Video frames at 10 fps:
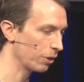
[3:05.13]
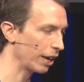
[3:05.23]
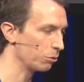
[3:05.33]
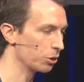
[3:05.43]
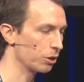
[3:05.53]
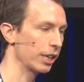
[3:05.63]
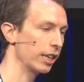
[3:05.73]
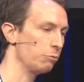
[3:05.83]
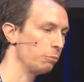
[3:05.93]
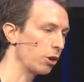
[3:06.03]
that was
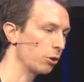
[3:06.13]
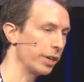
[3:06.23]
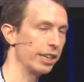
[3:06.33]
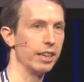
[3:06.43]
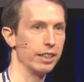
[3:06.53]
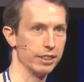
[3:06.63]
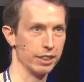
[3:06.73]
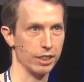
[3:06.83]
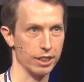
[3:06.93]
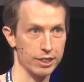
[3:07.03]
kind of borrowing
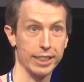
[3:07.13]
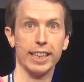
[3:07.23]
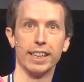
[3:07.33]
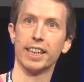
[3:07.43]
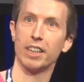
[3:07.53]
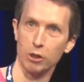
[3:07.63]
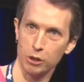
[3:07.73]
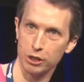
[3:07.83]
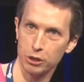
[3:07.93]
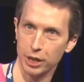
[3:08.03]
and stealing
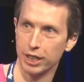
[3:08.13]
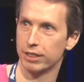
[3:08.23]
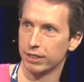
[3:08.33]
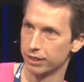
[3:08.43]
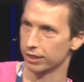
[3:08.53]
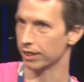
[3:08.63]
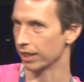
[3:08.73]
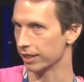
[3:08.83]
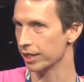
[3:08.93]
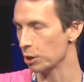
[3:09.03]
other tricks and
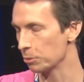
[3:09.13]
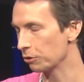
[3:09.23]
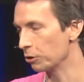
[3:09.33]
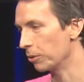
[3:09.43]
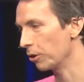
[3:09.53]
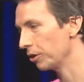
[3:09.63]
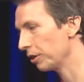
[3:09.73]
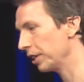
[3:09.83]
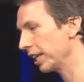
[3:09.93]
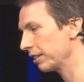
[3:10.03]
tips from other
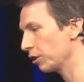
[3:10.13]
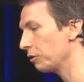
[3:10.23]
things.